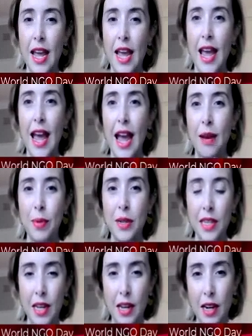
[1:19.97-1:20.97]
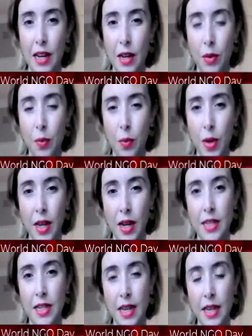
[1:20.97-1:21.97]
And particularly we at
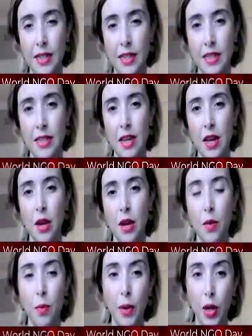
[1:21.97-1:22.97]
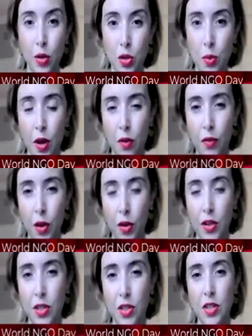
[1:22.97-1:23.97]
YES, because we are
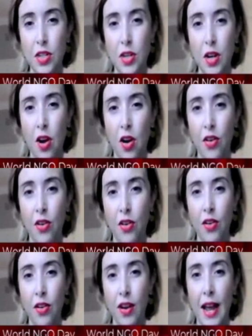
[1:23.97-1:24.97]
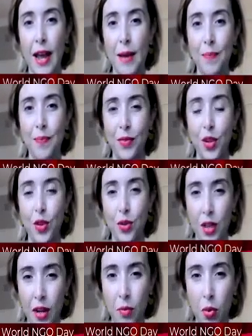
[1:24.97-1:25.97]
focused on youth
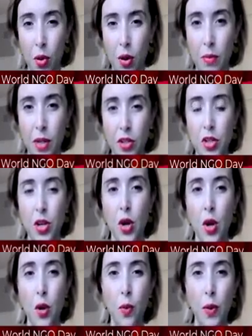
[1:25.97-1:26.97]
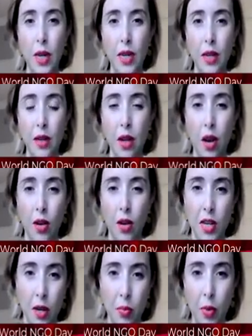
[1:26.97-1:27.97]
unemployment, we are
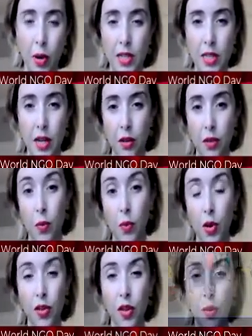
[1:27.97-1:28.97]
celebrating the work